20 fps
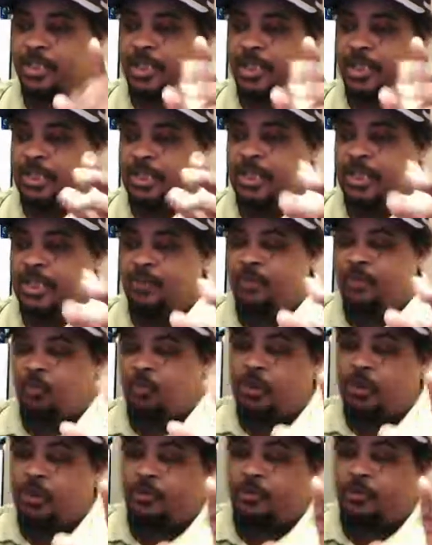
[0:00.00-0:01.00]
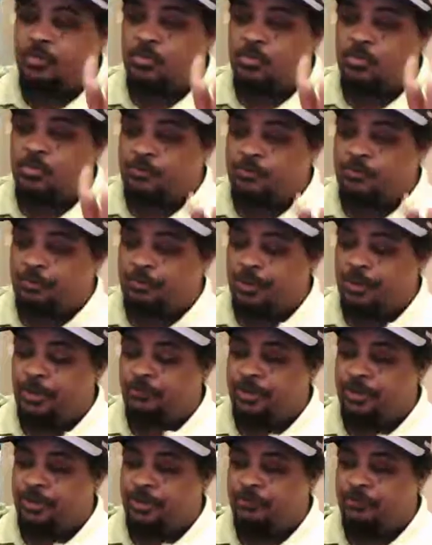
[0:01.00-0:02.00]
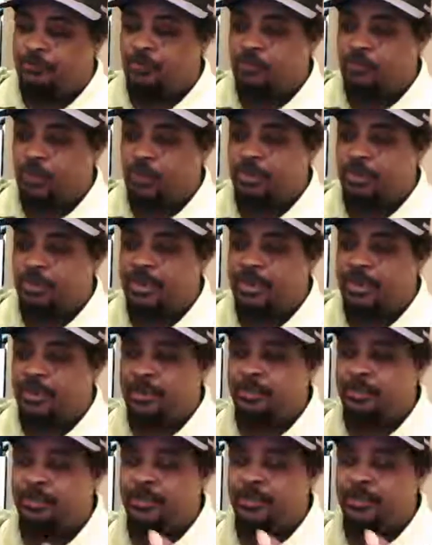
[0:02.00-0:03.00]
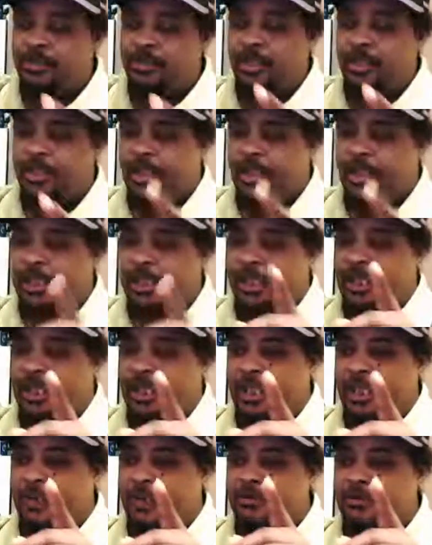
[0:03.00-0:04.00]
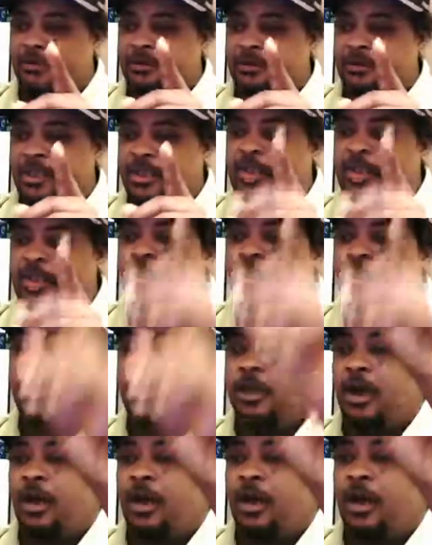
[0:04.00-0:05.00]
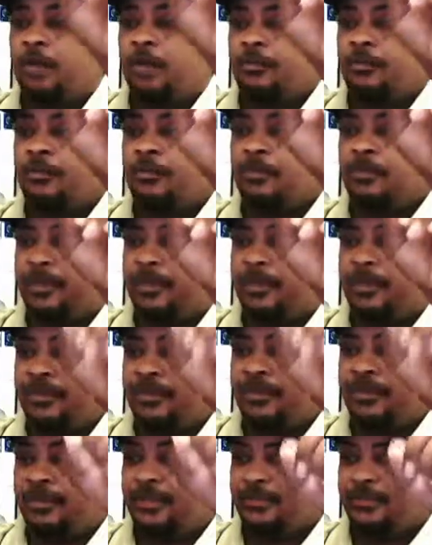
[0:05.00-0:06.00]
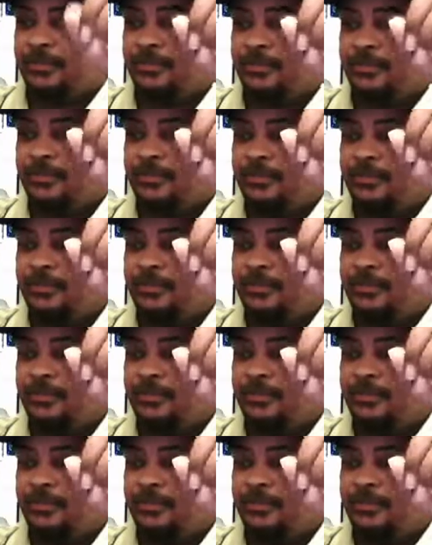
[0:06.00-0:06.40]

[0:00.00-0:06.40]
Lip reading: He hit one of those pillars as you coming in, and he went up like this.